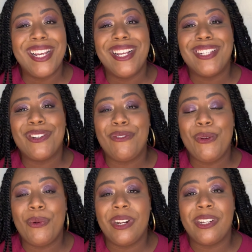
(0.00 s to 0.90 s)
So if you
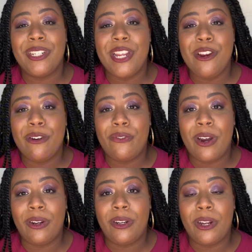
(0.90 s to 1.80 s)
want to continue to
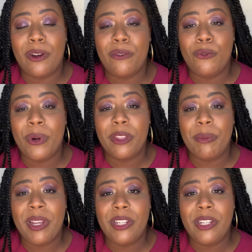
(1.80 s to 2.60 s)
follow along with me,